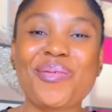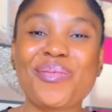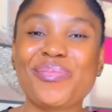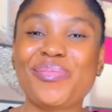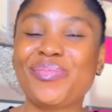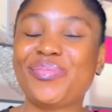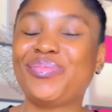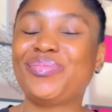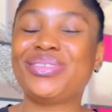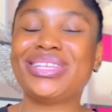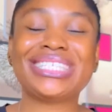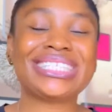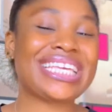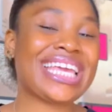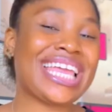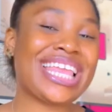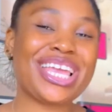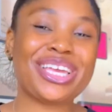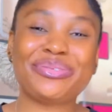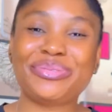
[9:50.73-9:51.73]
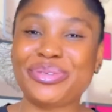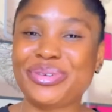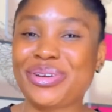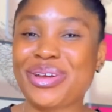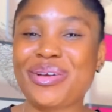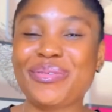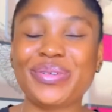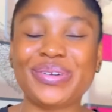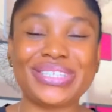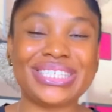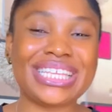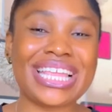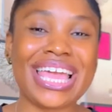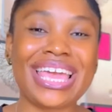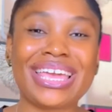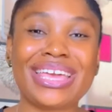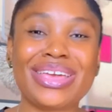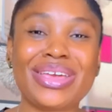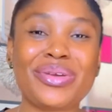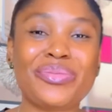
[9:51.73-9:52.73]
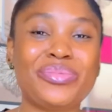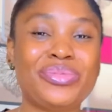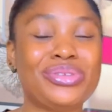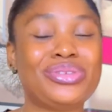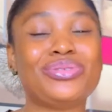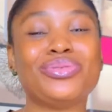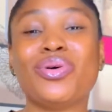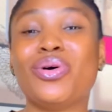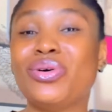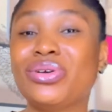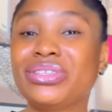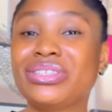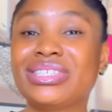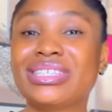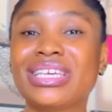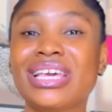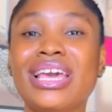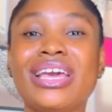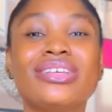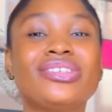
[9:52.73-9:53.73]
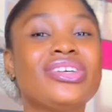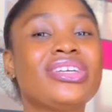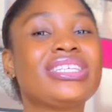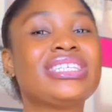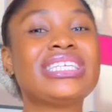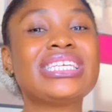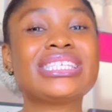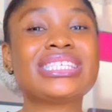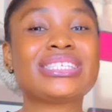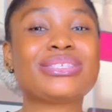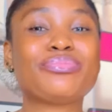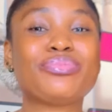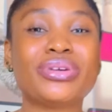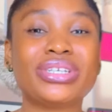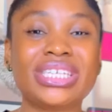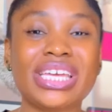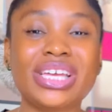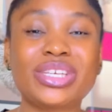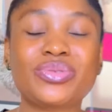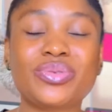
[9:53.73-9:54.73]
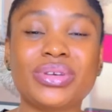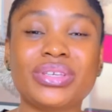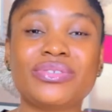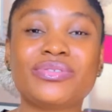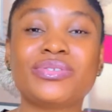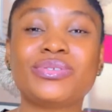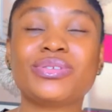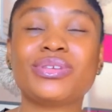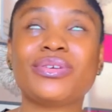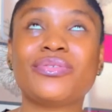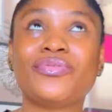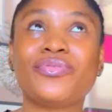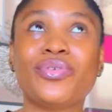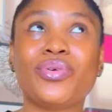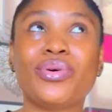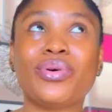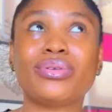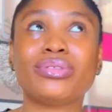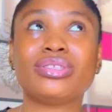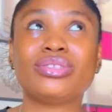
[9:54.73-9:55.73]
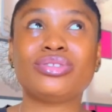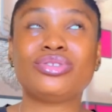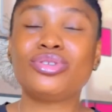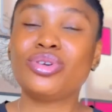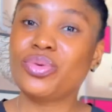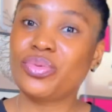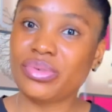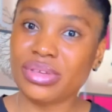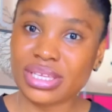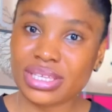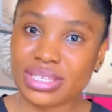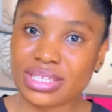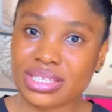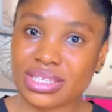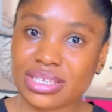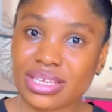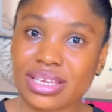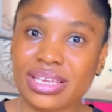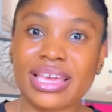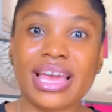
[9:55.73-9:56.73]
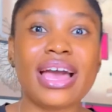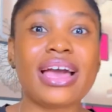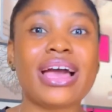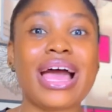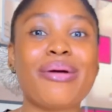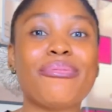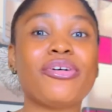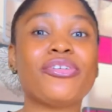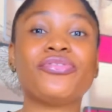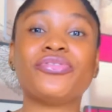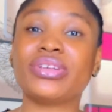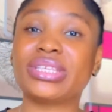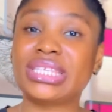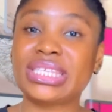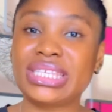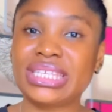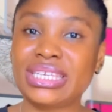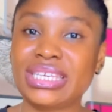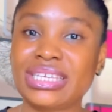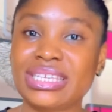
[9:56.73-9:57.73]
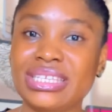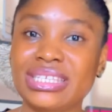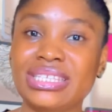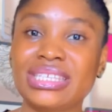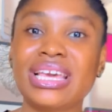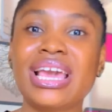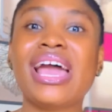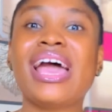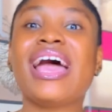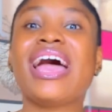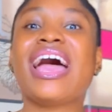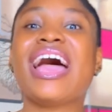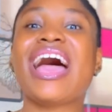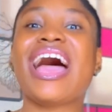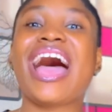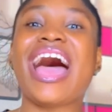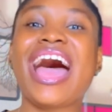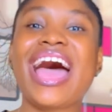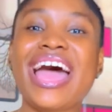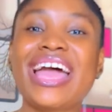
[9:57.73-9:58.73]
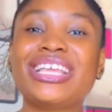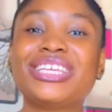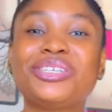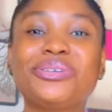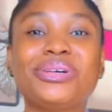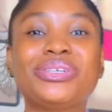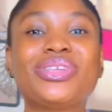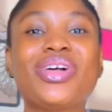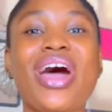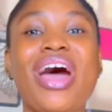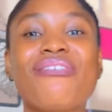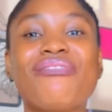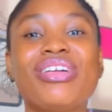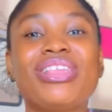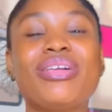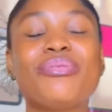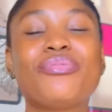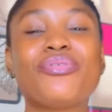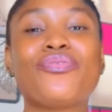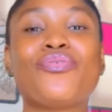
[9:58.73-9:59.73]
this A L X program was like too too hot. So this project was for two weeks, yeah, about fourteen days. and she was not available